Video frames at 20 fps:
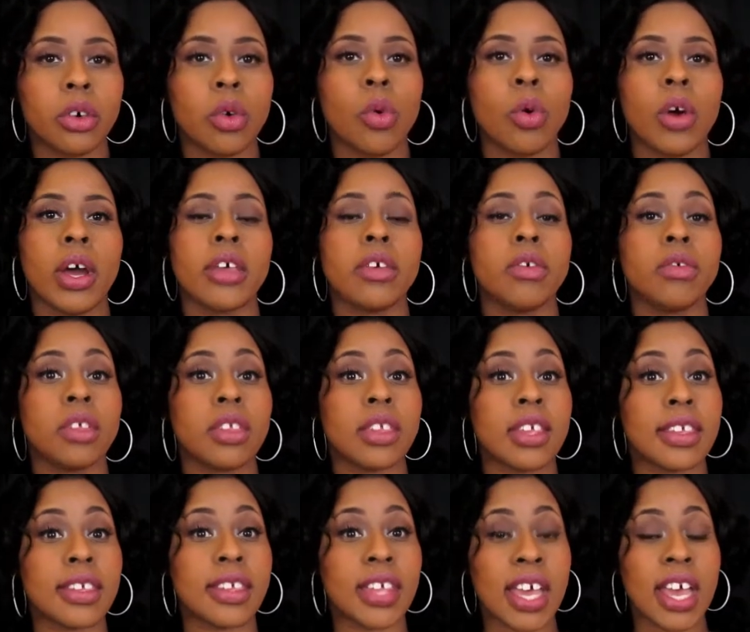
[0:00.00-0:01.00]
or I use it
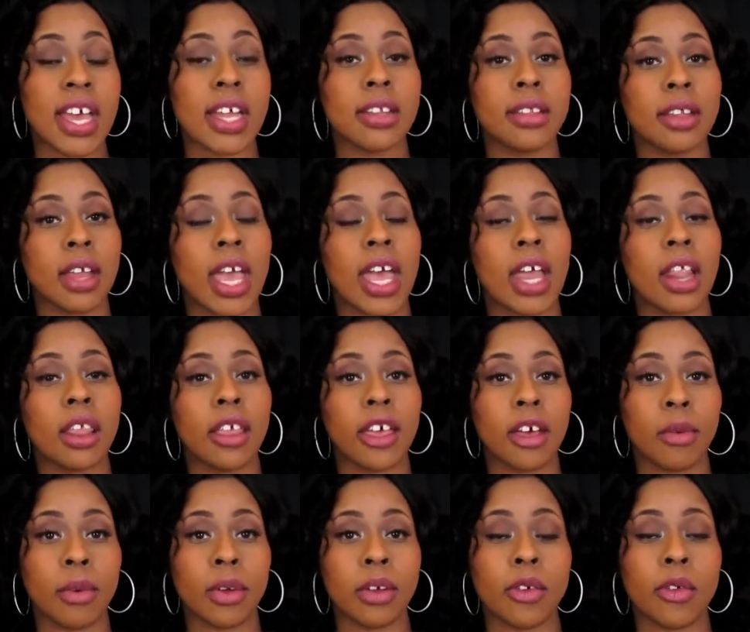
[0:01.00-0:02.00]
to set a
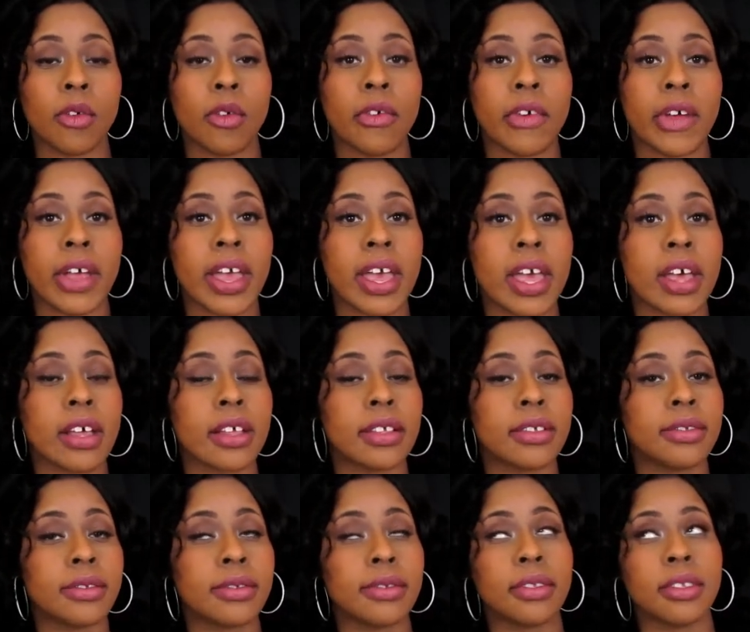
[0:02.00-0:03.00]
liquid or a
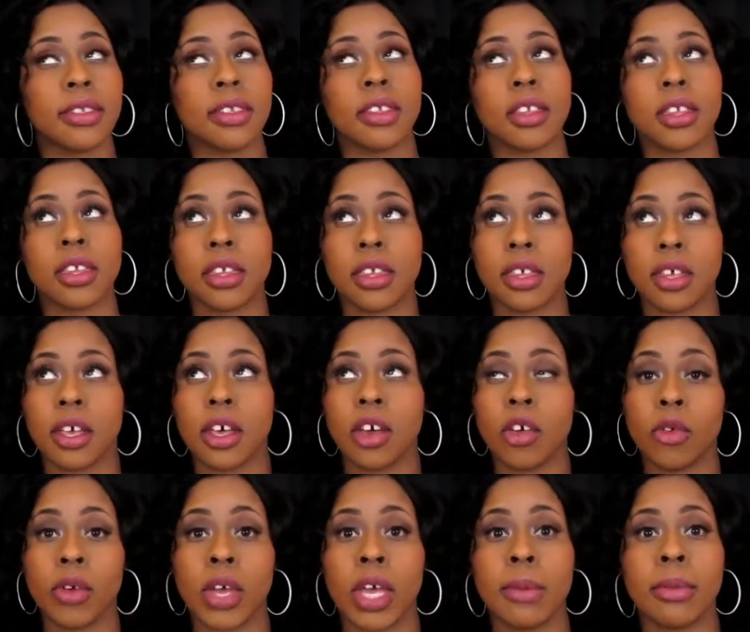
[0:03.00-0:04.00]

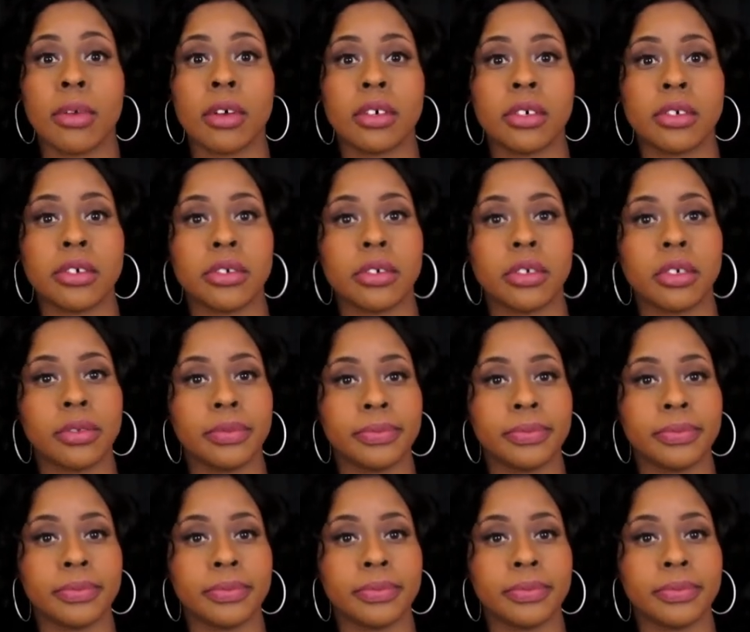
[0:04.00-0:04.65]
cream contour.